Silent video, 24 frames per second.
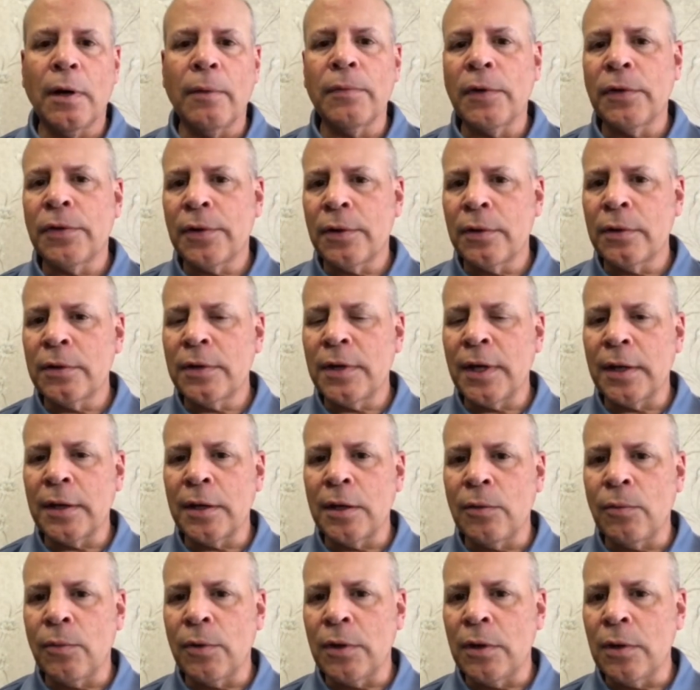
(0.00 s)
The third thing that
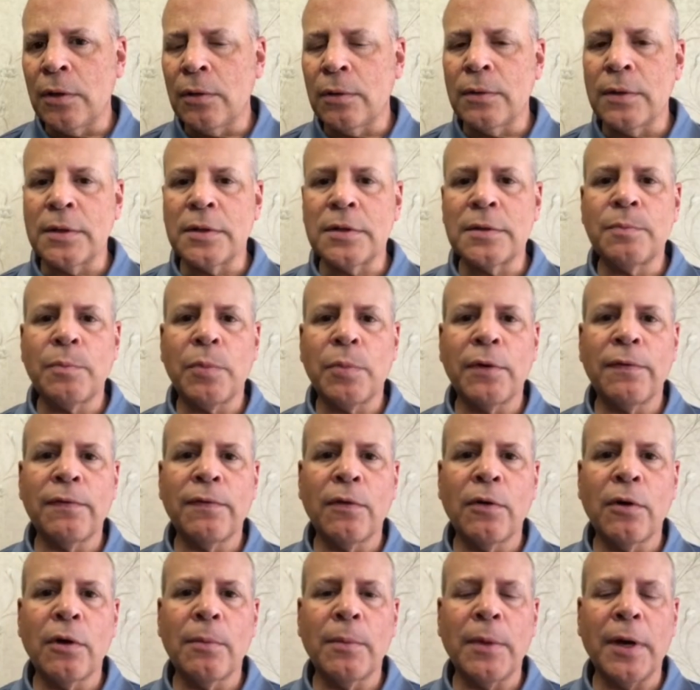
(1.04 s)
you would do is
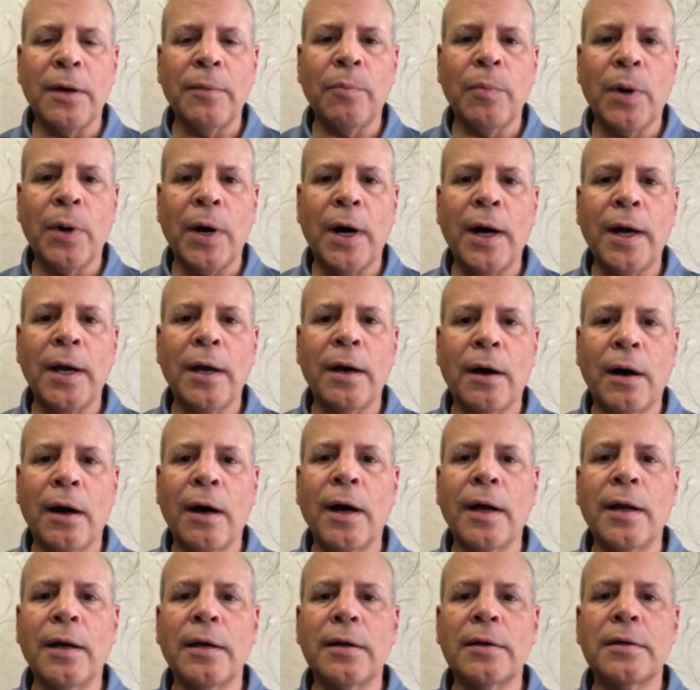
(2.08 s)
perform a PII
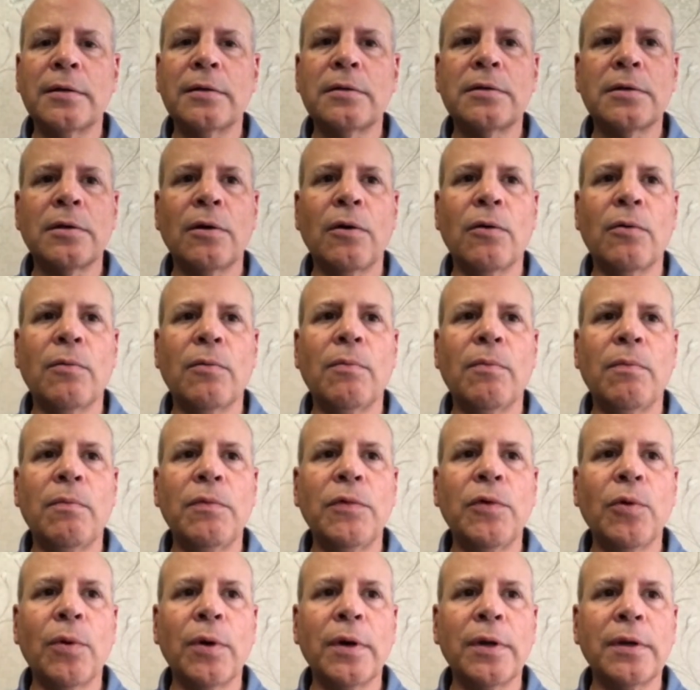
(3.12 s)
audit. So
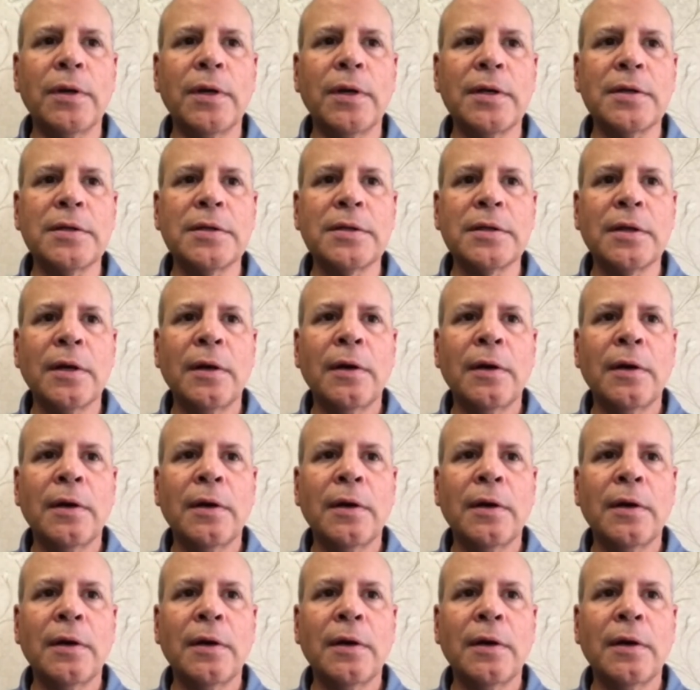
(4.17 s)
doing this